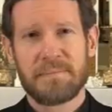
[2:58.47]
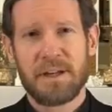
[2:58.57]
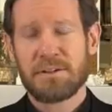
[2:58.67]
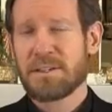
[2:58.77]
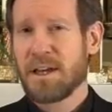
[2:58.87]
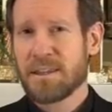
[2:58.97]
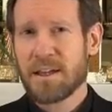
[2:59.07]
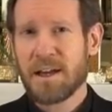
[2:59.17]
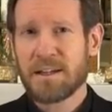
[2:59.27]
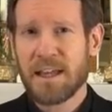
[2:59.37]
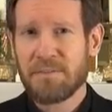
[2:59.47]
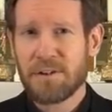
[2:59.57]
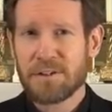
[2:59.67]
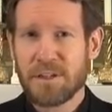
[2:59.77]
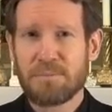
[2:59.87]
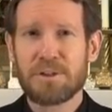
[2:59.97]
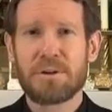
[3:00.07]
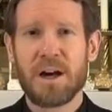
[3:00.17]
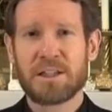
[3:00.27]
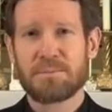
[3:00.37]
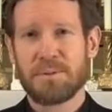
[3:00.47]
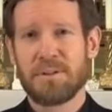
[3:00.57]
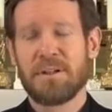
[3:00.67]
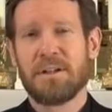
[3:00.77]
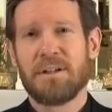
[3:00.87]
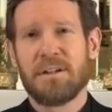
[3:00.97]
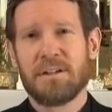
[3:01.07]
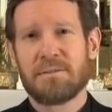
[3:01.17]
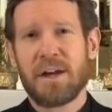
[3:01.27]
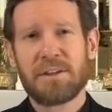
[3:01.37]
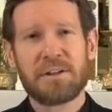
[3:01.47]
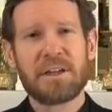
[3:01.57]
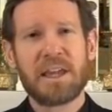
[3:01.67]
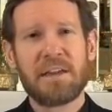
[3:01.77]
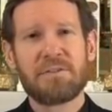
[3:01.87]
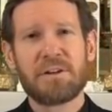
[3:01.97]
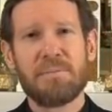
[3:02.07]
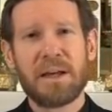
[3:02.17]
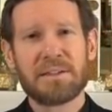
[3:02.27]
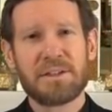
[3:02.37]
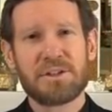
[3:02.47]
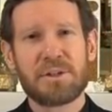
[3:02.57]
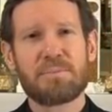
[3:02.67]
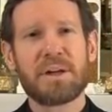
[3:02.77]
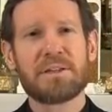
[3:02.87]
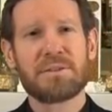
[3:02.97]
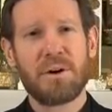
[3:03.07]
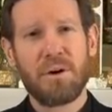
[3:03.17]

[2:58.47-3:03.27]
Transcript: Now, it's not that God gave her some new gospel. Rather, he gave her a message that brings the